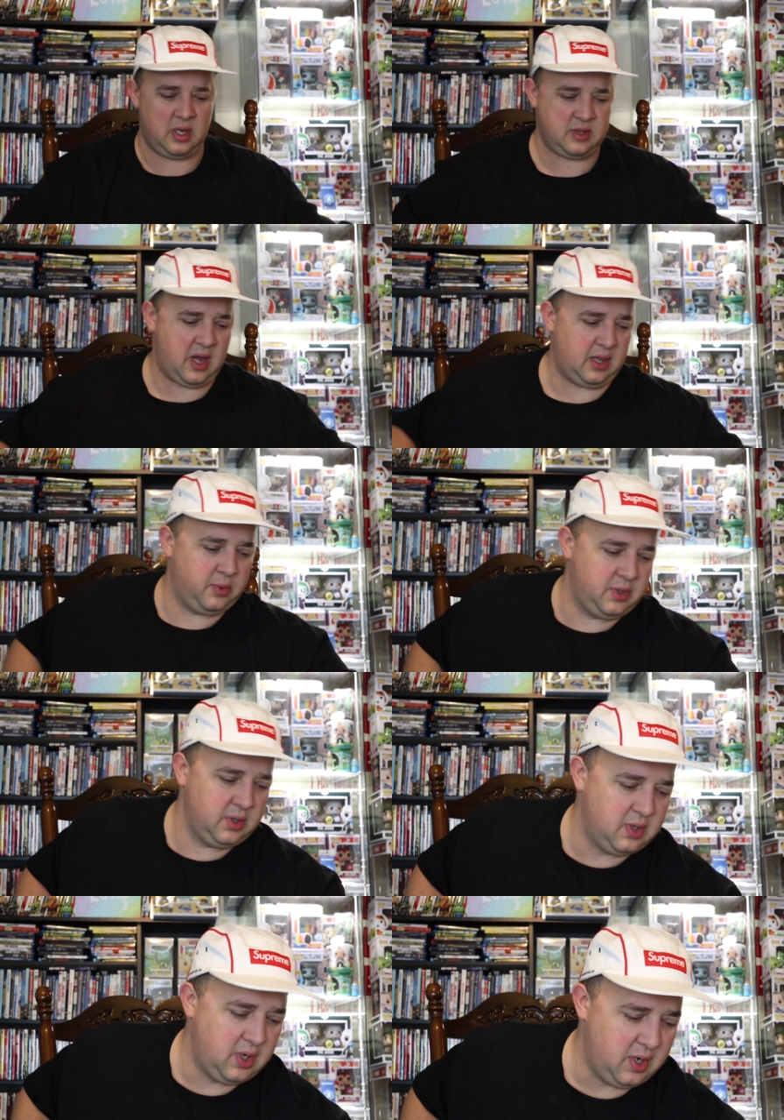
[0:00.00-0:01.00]
not the Hollywood.
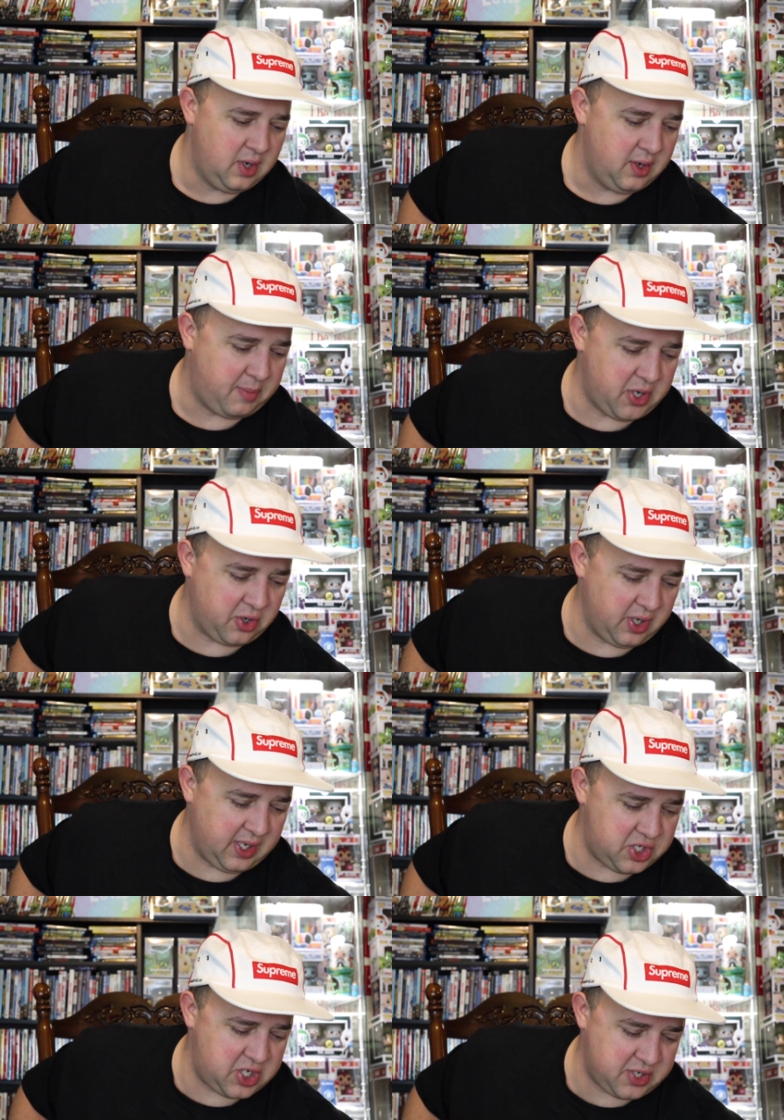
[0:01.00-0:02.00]
But you're going
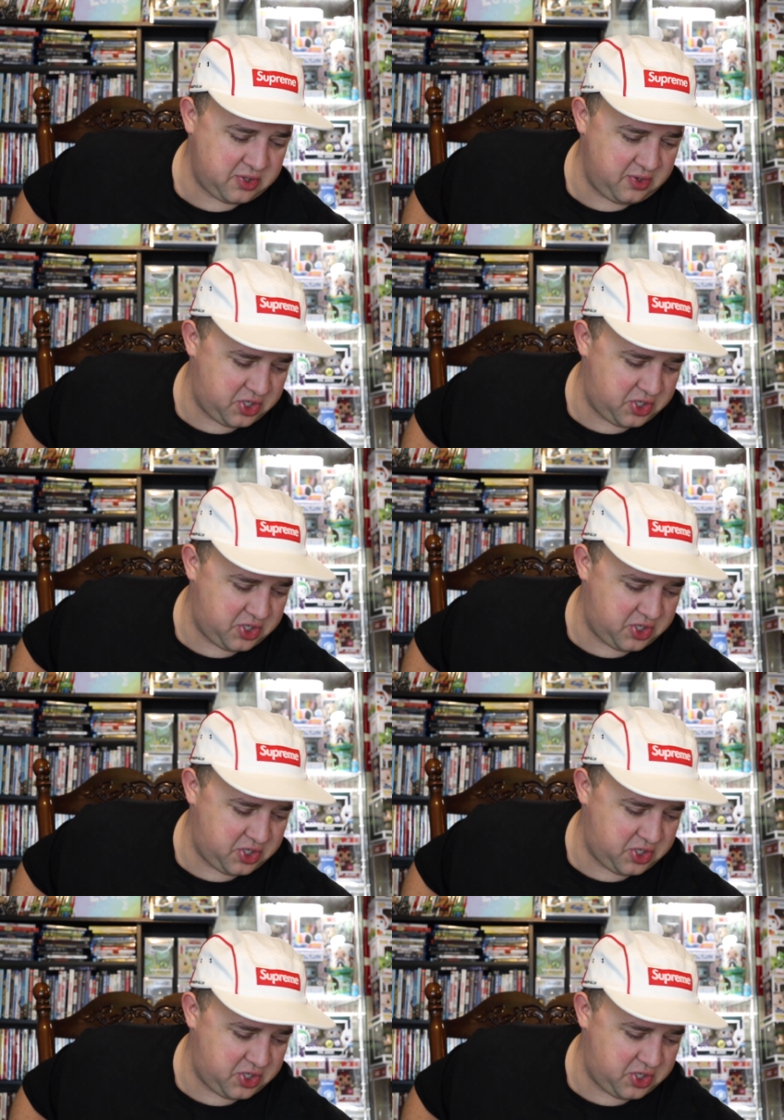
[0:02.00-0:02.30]
to get Chester the